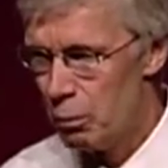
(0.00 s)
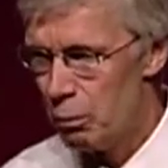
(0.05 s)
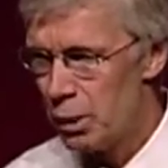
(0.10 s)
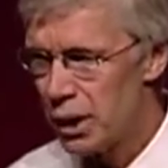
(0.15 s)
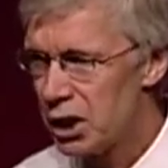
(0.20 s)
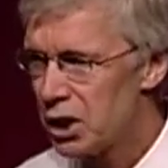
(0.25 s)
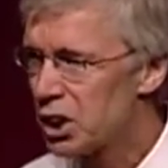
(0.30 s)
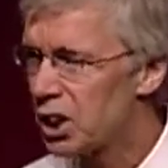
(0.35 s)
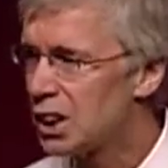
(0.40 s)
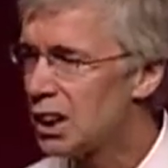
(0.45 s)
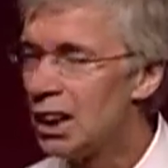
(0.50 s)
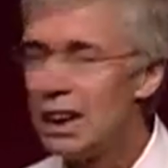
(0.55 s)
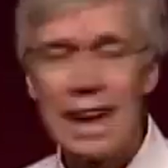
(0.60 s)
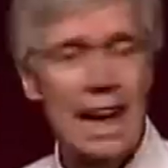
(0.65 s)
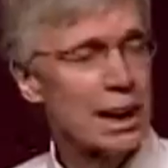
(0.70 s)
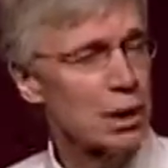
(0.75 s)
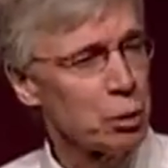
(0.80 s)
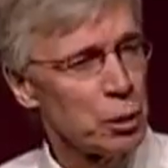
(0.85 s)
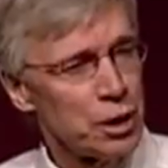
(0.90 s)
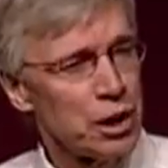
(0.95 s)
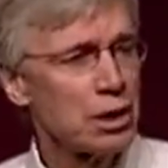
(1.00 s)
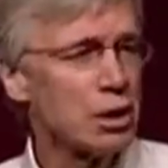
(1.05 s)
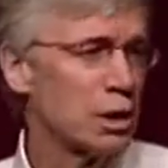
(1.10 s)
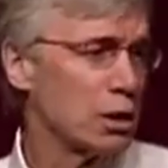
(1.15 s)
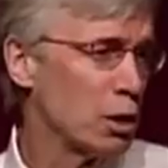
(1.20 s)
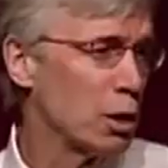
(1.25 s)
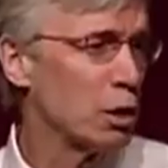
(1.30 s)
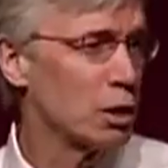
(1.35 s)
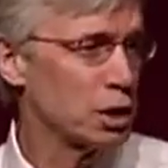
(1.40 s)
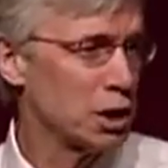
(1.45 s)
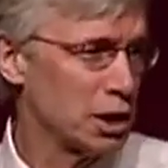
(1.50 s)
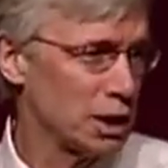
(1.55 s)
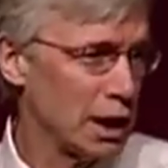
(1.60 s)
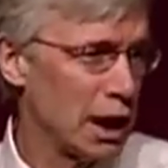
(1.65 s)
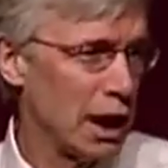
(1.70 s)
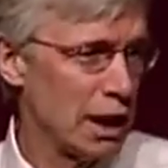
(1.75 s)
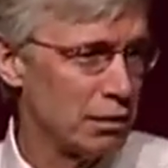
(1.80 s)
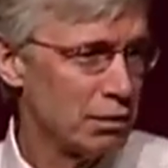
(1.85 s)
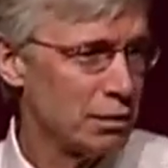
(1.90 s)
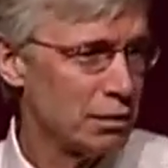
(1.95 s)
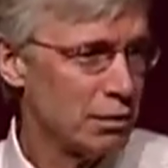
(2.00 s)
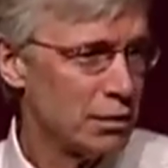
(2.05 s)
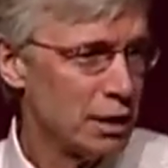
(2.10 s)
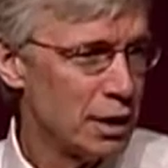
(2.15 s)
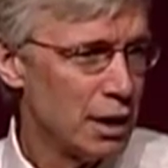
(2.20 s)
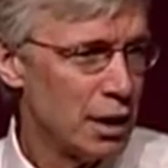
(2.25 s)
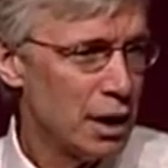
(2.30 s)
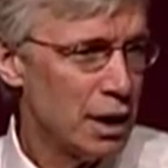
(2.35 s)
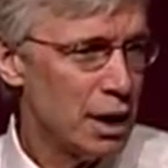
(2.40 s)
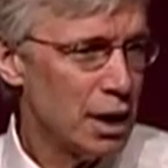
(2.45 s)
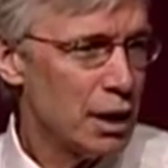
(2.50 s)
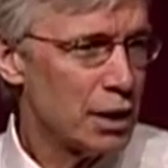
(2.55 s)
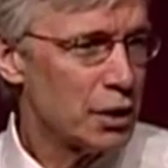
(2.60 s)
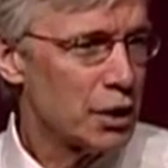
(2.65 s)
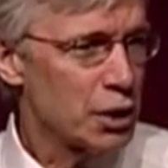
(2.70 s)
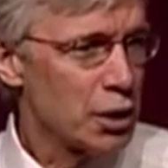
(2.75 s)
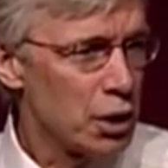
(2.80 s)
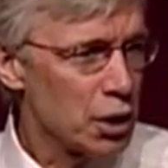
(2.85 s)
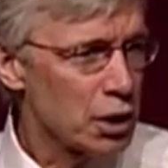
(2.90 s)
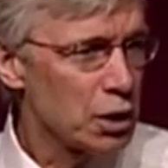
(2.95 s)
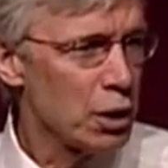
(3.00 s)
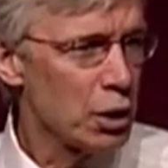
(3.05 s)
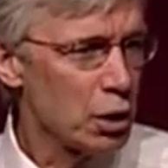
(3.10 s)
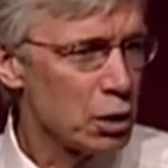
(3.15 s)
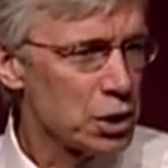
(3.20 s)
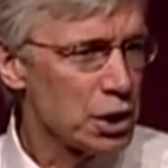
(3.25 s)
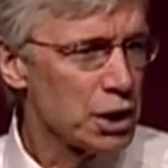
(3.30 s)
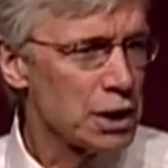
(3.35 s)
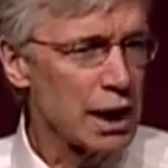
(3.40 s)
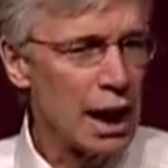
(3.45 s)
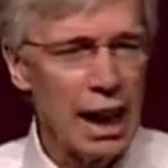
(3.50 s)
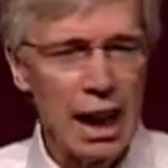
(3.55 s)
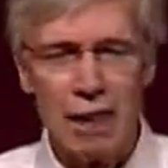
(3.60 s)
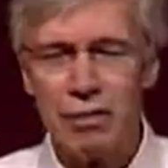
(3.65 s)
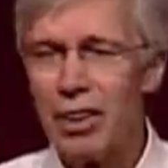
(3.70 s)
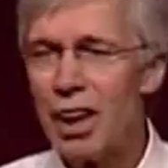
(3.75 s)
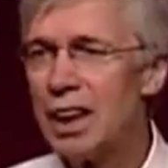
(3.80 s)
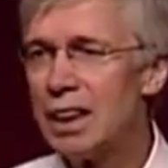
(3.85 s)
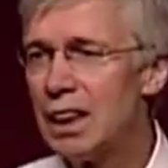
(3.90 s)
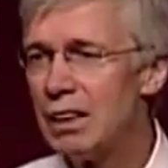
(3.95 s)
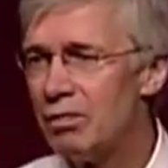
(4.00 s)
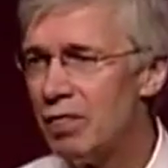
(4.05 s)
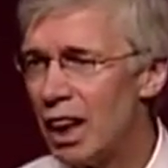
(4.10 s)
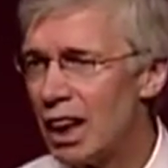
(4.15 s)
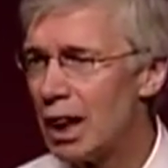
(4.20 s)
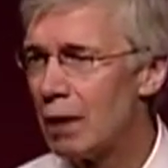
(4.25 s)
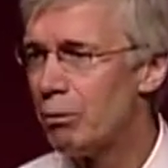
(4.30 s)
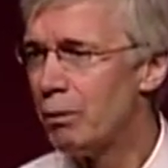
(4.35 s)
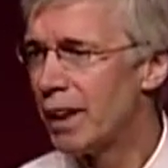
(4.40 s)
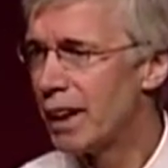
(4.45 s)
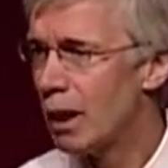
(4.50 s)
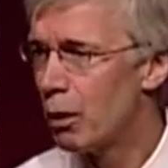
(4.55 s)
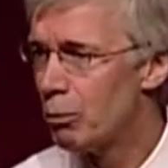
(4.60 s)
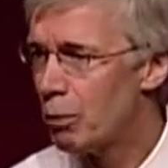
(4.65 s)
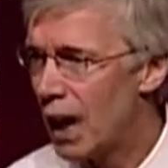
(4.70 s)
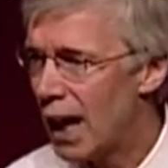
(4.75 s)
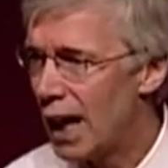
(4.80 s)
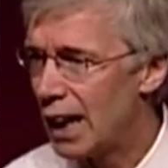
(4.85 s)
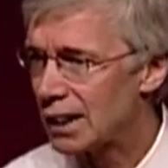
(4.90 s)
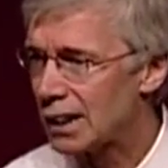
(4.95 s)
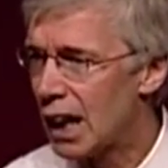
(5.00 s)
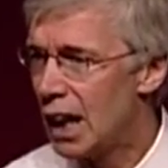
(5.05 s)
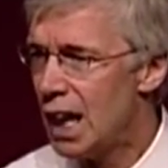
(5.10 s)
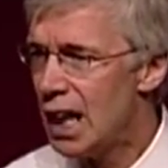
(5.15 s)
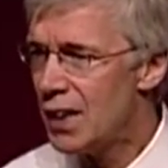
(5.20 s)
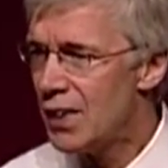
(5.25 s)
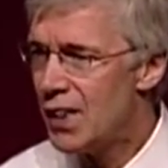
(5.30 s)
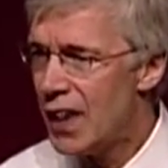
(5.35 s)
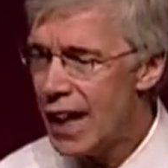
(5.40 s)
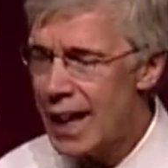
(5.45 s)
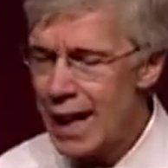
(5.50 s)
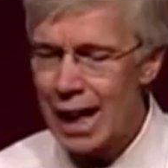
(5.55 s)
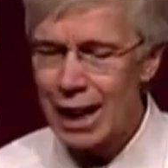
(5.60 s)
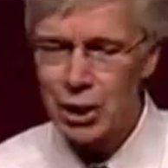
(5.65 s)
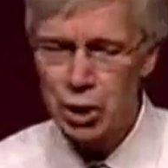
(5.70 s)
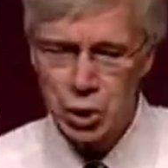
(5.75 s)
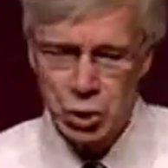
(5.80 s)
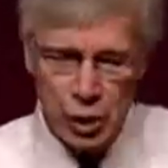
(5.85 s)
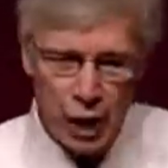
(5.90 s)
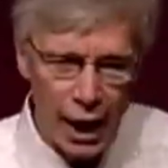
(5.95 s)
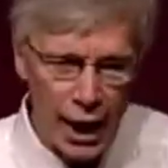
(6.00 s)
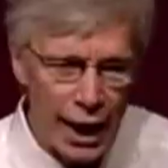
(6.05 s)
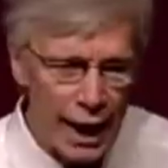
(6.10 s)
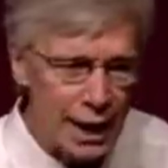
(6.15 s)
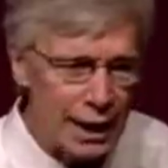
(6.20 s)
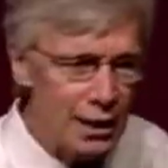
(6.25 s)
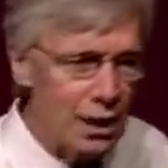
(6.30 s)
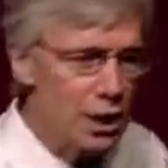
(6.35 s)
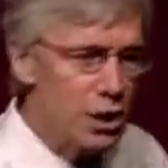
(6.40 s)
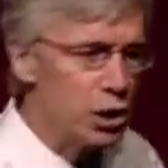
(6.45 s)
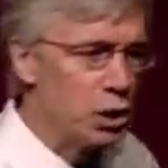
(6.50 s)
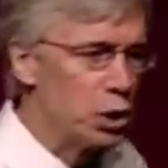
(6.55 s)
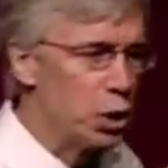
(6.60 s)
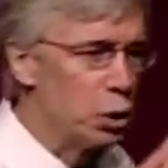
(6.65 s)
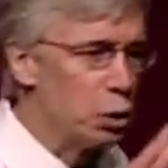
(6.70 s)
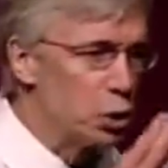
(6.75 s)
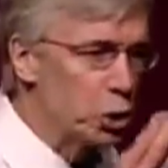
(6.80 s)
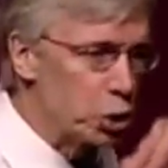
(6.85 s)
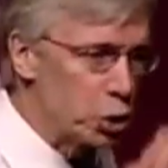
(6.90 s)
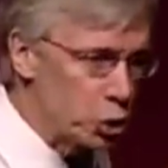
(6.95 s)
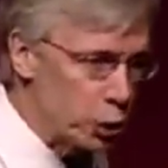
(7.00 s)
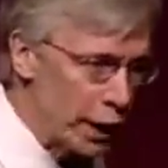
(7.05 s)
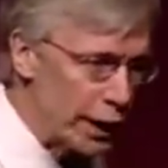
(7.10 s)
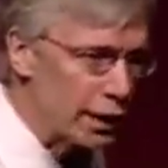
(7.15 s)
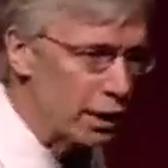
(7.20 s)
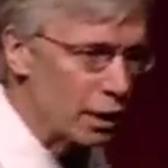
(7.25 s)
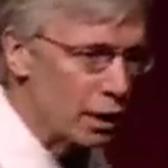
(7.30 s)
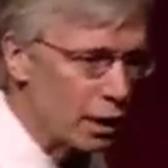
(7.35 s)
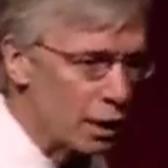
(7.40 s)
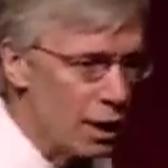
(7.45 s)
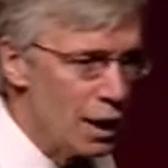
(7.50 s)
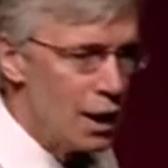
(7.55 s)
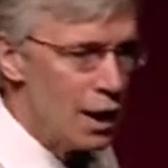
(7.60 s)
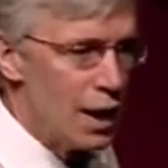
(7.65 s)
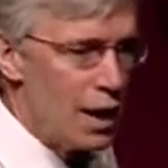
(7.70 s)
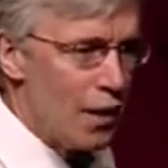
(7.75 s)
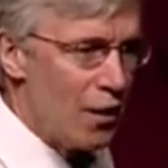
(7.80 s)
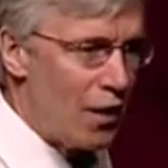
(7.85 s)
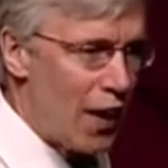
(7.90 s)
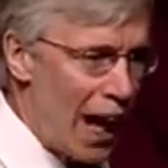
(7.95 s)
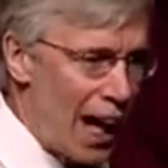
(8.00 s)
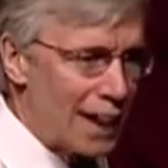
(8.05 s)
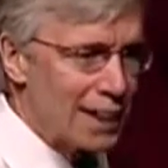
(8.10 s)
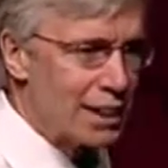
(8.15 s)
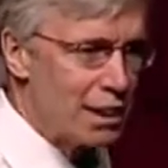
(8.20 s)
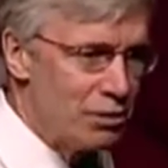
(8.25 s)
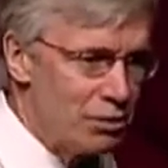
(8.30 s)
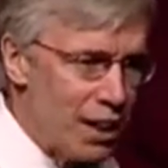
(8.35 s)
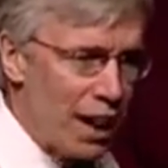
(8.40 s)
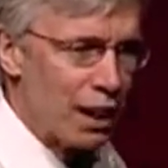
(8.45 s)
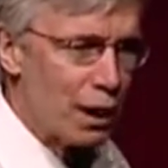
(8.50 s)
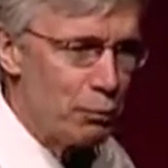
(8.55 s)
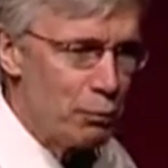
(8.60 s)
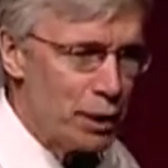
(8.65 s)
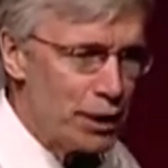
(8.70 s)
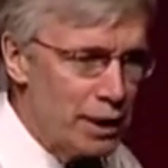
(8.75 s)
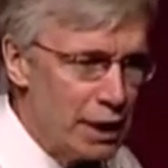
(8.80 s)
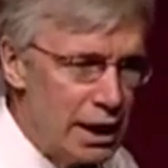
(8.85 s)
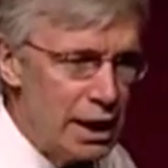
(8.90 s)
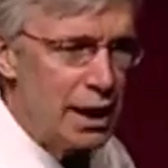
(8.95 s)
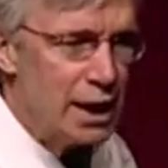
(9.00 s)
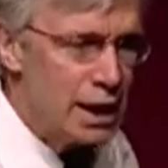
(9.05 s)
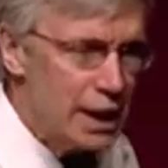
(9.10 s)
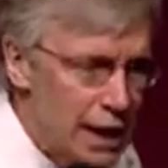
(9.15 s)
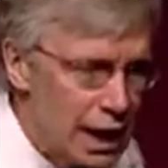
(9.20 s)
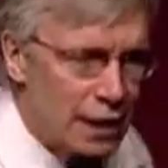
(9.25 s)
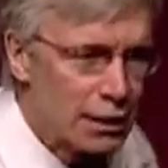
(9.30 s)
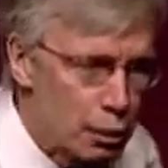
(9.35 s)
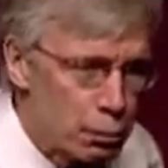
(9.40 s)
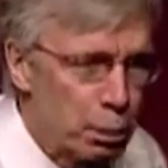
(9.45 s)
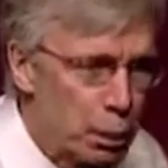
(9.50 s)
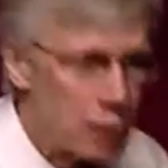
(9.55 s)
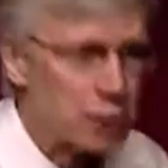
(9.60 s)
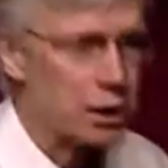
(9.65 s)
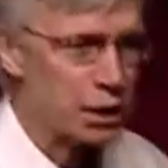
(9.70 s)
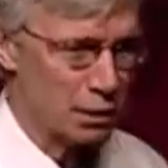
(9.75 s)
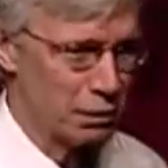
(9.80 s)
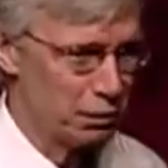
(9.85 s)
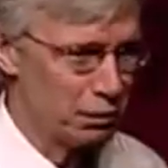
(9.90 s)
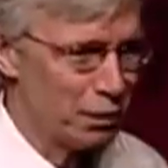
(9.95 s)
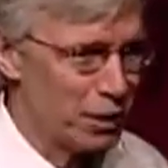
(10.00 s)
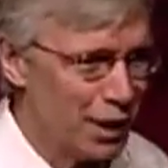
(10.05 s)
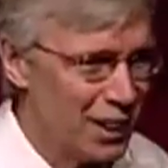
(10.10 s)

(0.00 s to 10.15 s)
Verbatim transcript: Because you see, that's what the good coaches have. The good coaches have a developmental bias. They are trying to trigger that development in the other person.